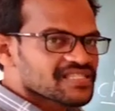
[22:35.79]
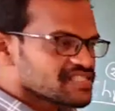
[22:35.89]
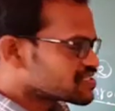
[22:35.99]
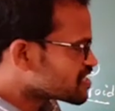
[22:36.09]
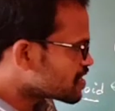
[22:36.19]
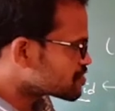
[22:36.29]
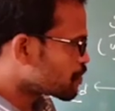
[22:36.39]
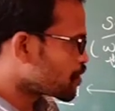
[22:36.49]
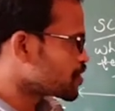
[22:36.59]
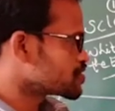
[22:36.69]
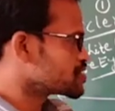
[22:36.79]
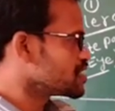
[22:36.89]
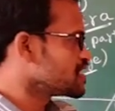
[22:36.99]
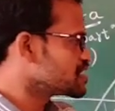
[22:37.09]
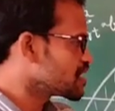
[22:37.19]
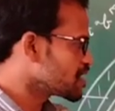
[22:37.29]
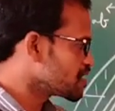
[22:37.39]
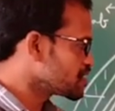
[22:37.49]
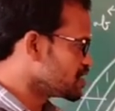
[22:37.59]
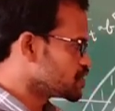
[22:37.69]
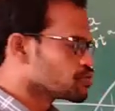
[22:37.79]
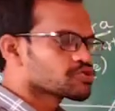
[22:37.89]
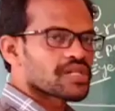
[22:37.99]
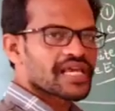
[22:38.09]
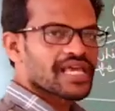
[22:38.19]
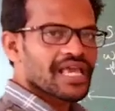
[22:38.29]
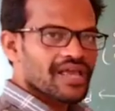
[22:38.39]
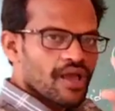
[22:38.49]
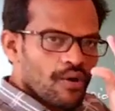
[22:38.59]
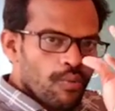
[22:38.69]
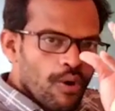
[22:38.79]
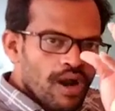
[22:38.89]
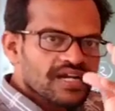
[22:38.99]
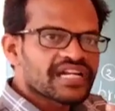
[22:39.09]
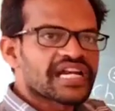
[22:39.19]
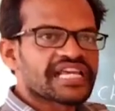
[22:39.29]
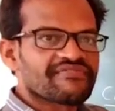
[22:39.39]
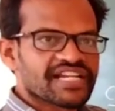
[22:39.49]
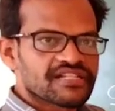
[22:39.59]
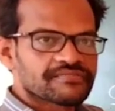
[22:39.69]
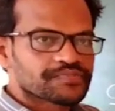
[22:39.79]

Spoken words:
These tears produce, it looks like a water liquid.